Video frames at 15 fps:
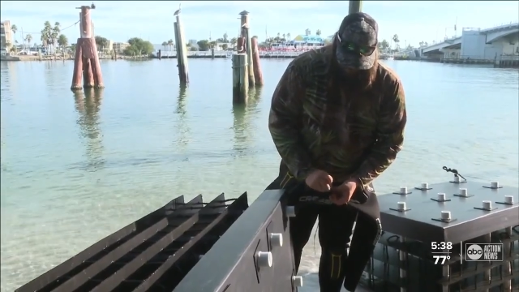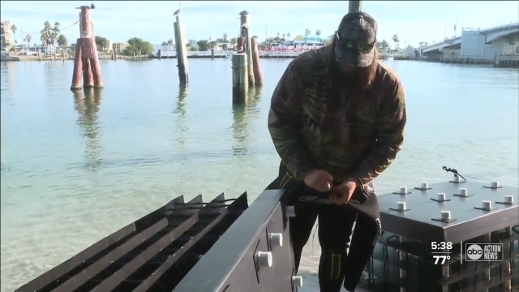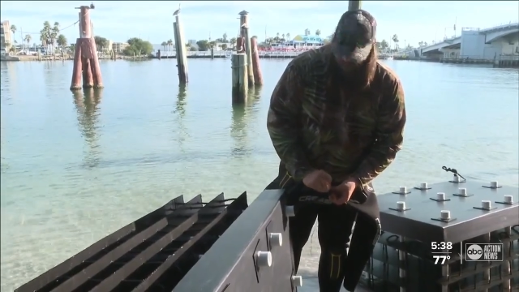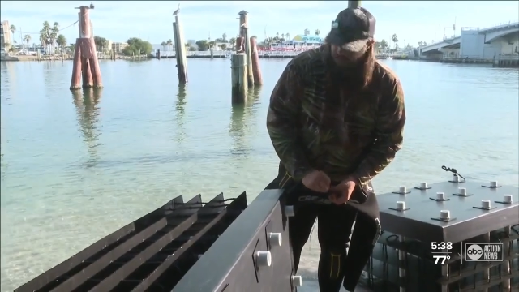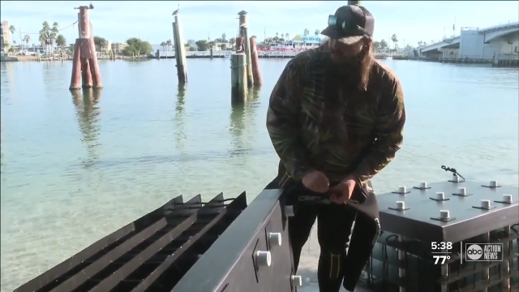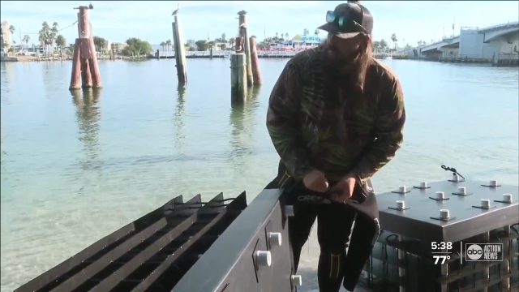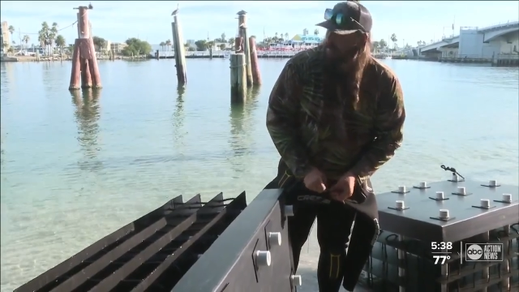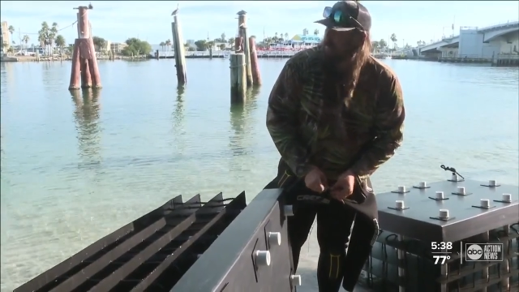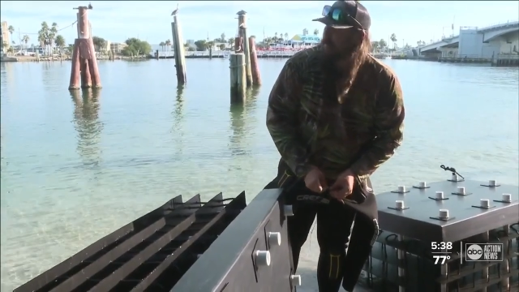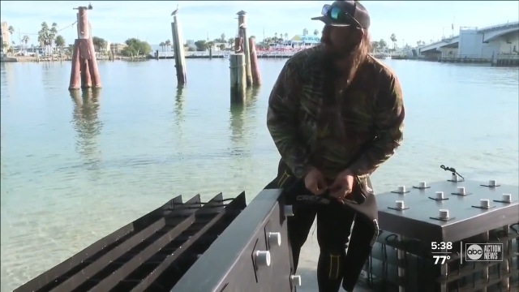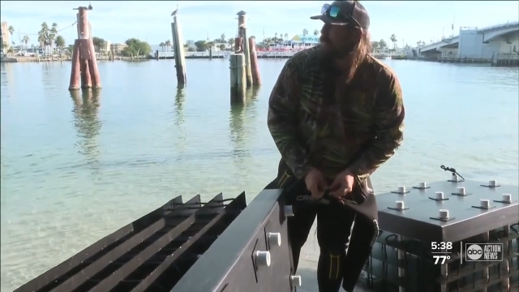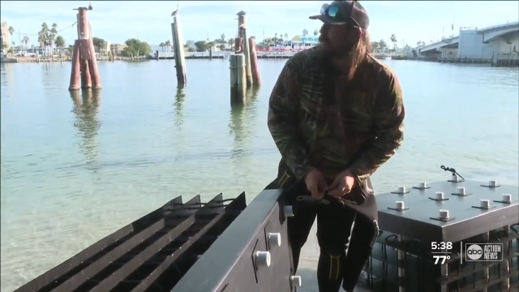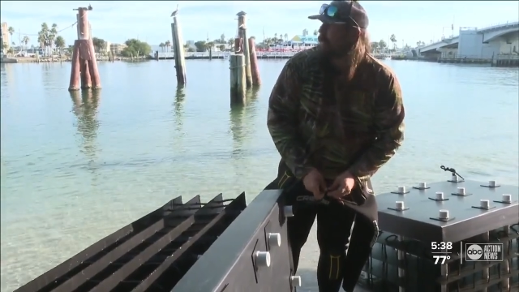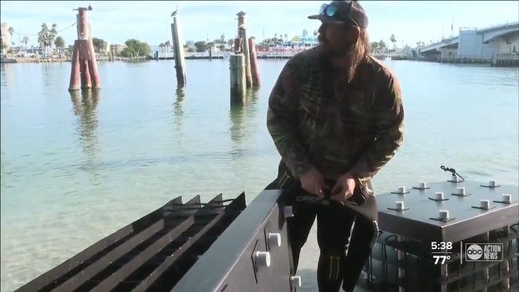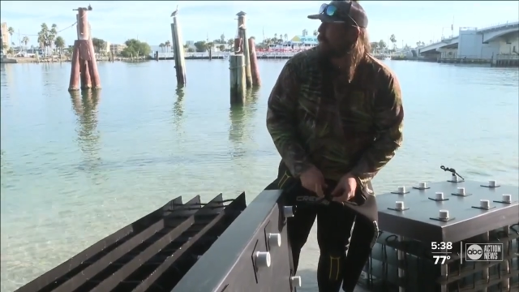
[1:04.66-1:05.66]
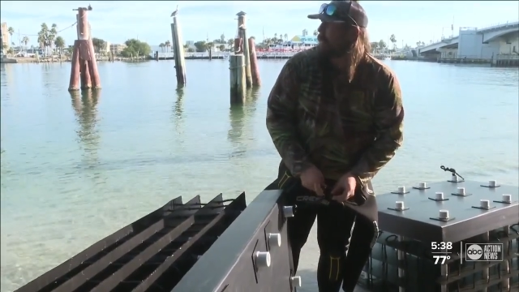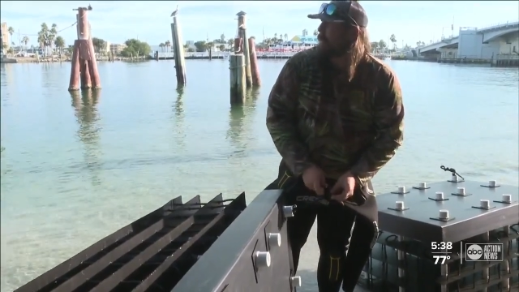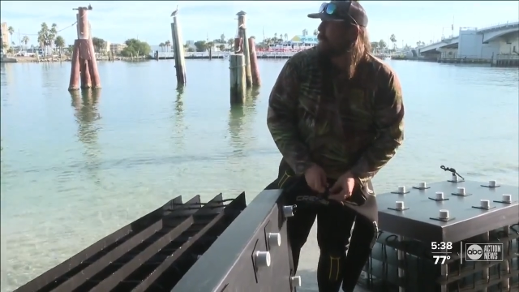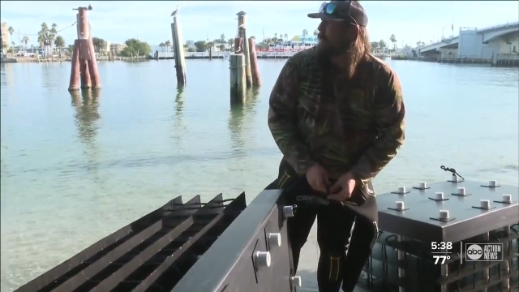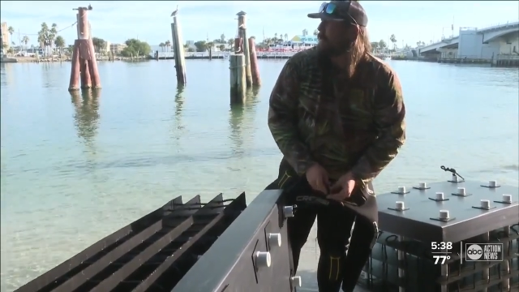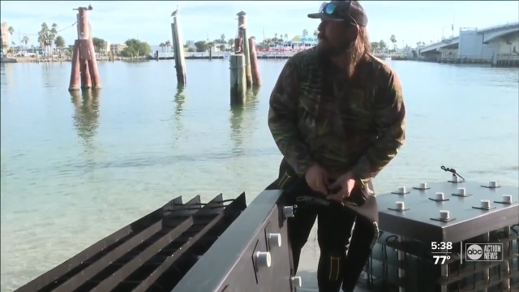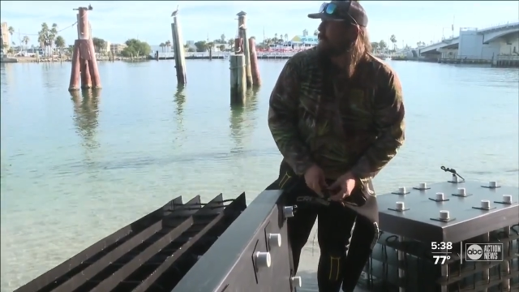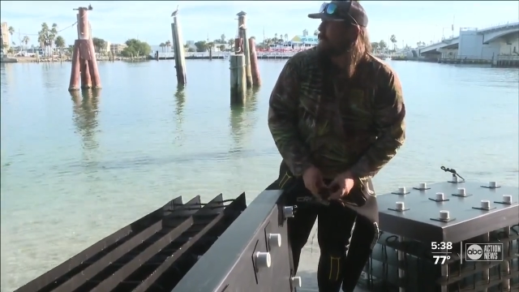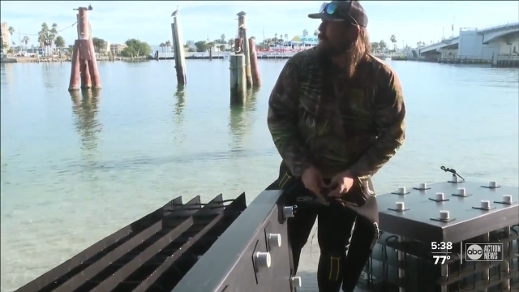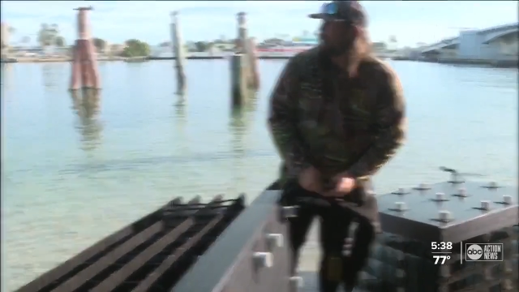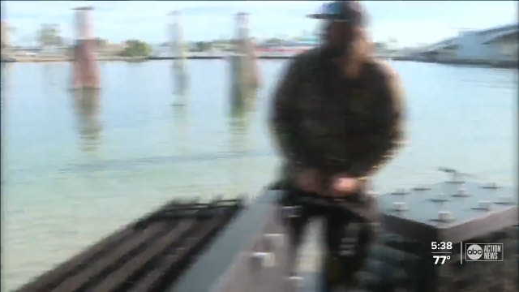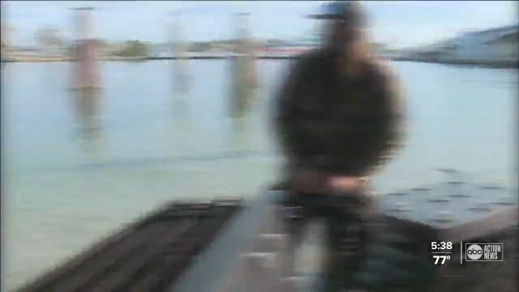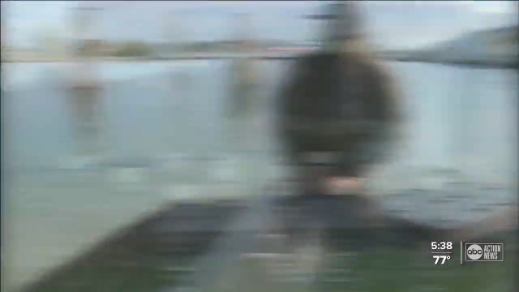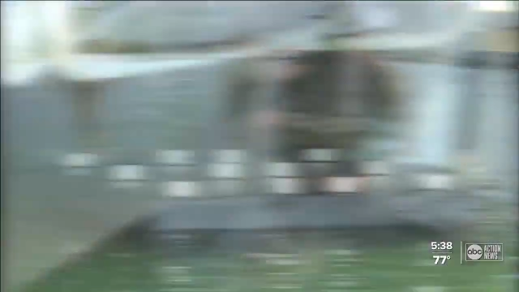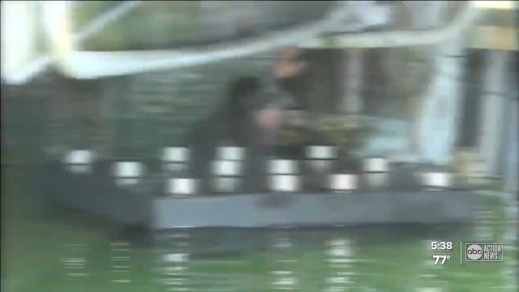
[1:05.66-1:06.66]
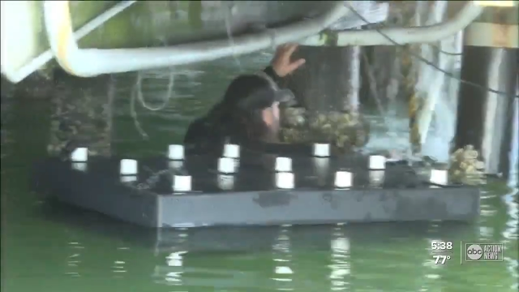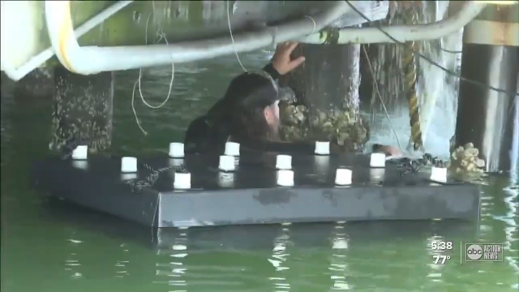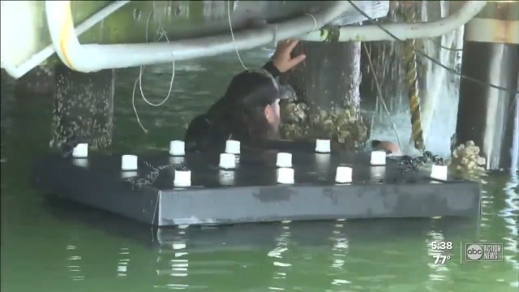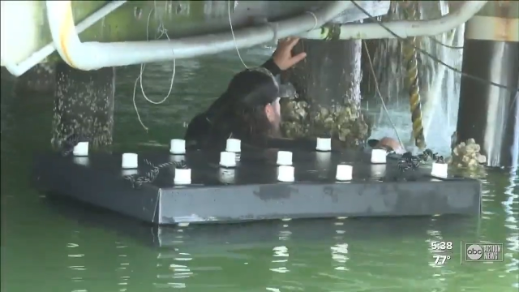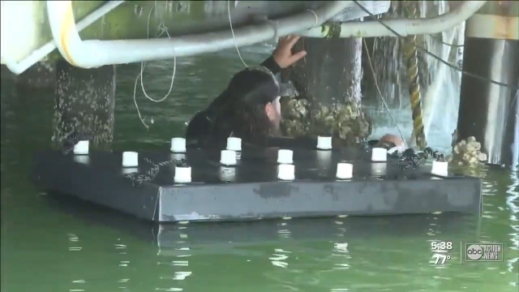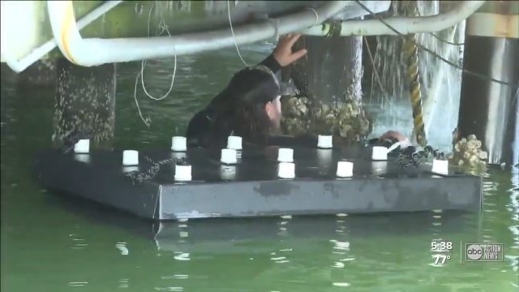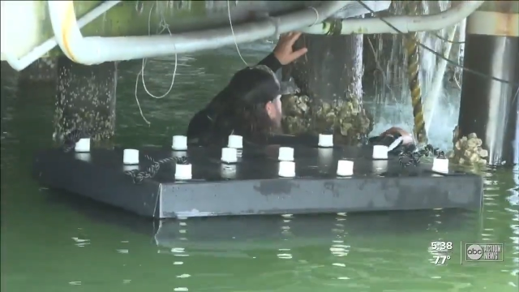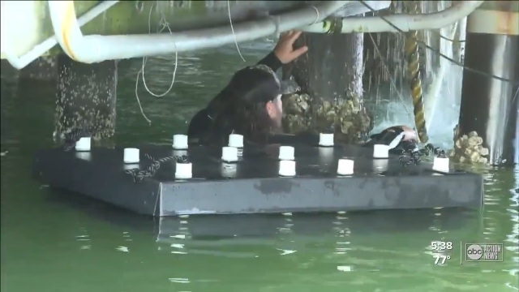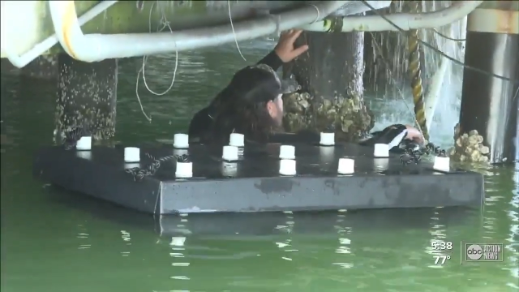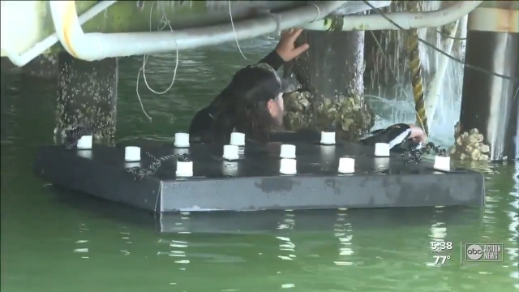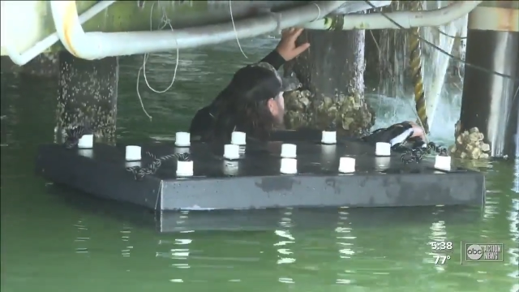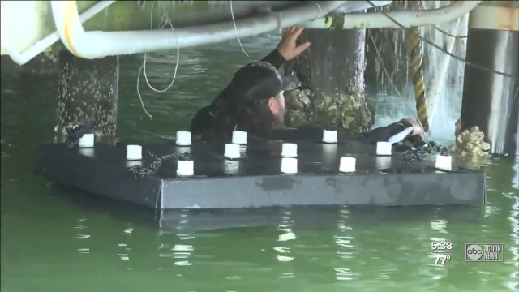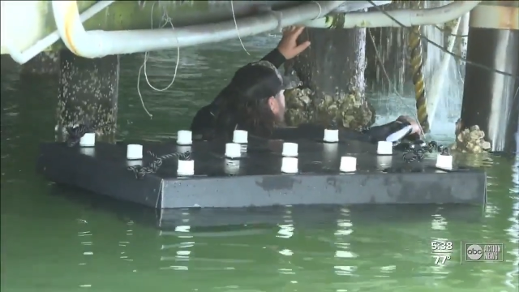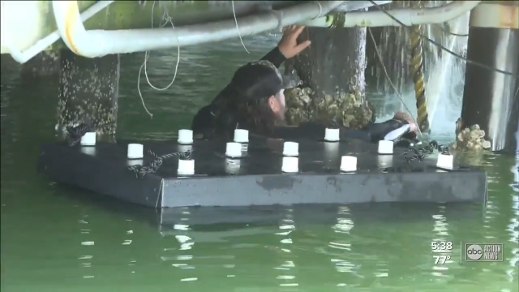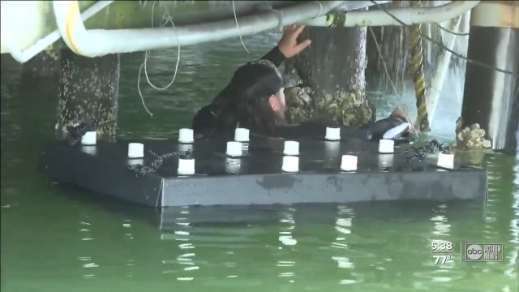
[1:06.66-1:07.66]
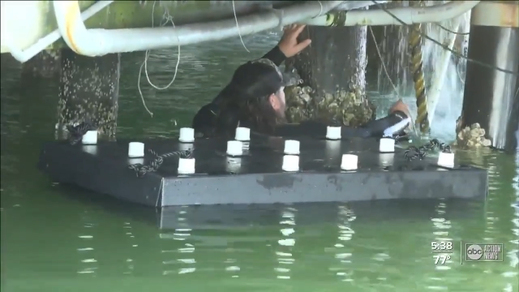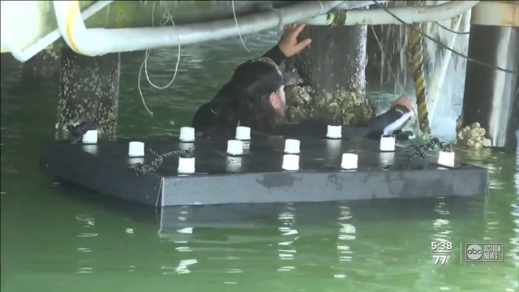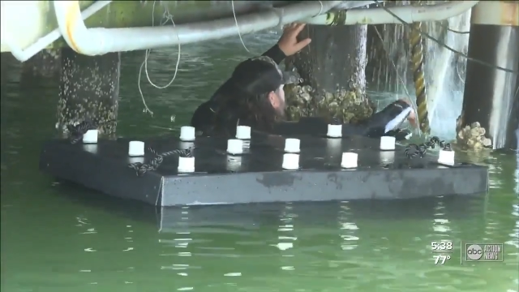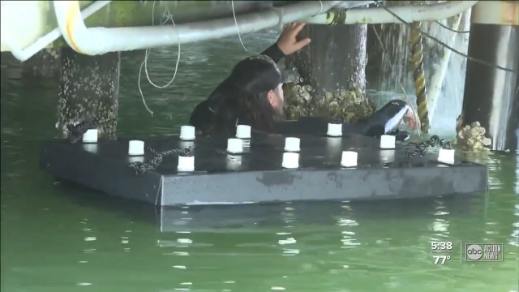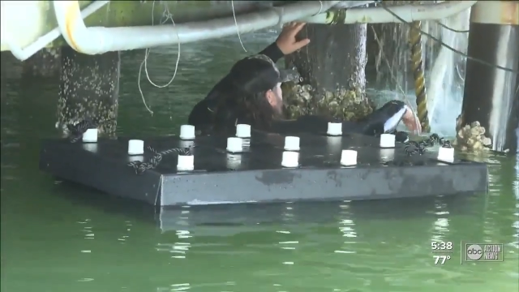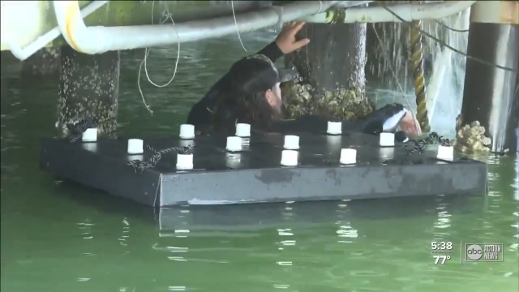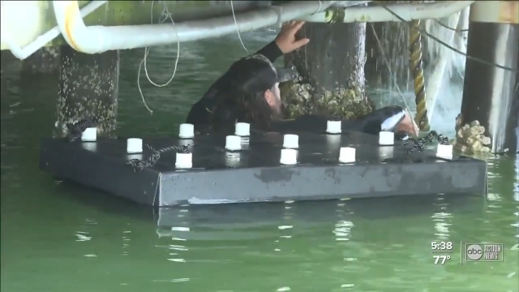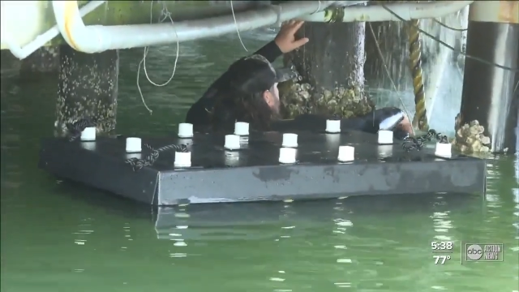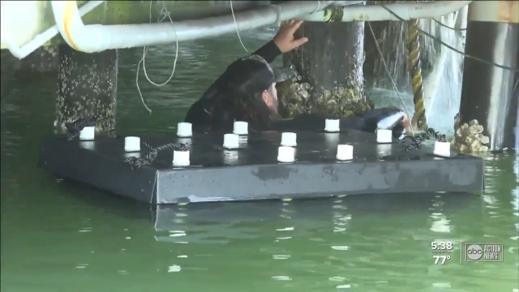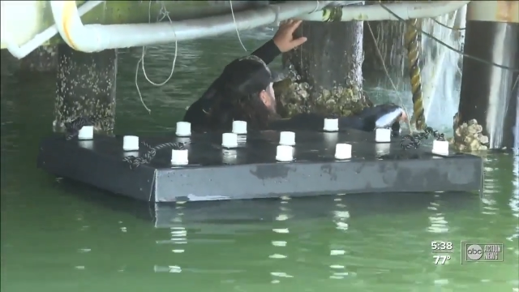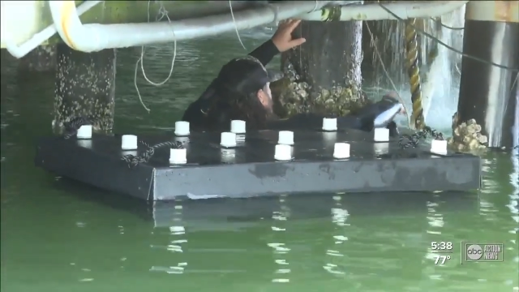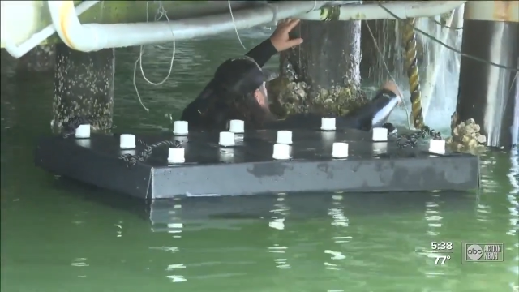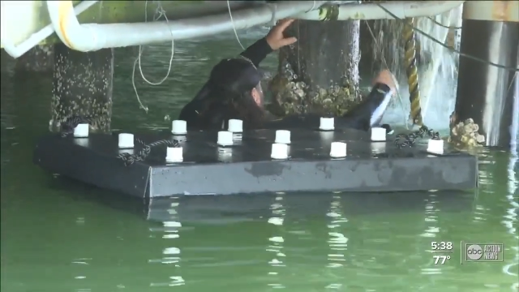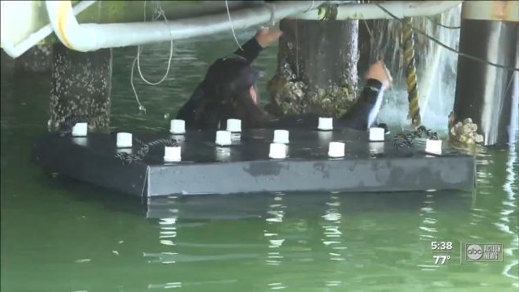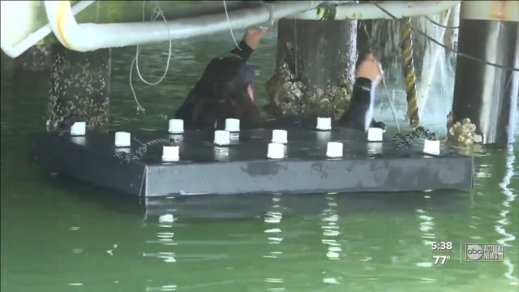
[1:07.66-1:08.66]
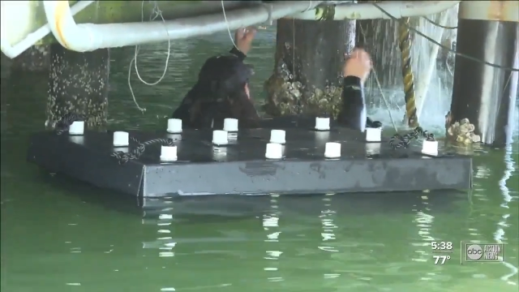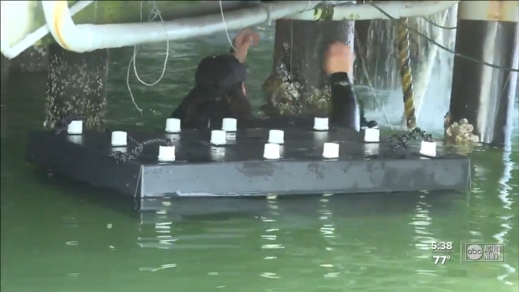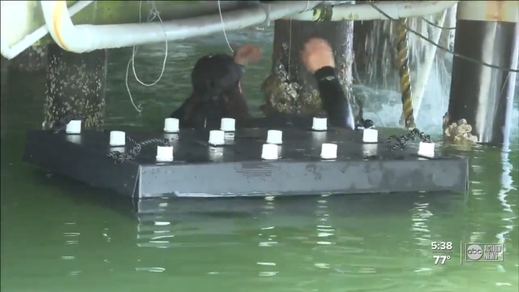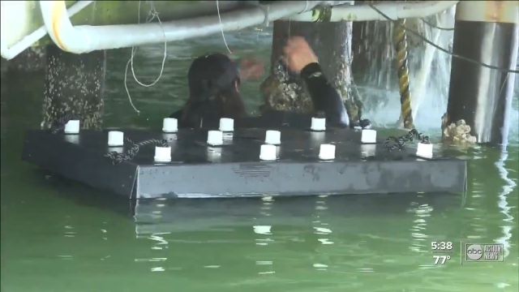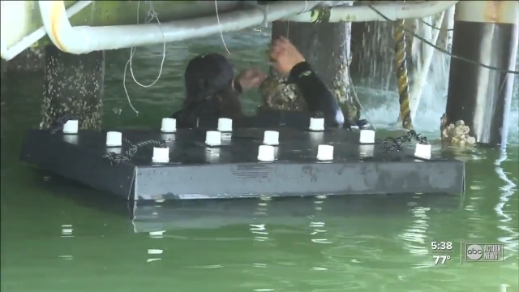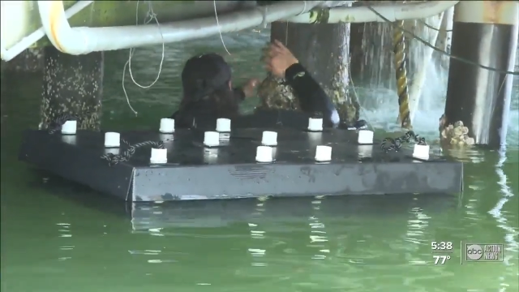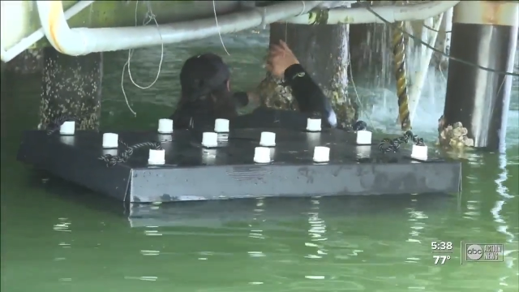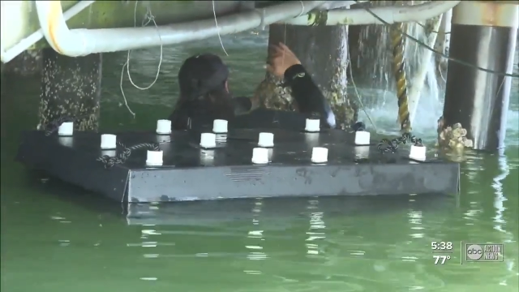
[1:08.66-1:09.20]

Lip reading: [unreadable: no face in view]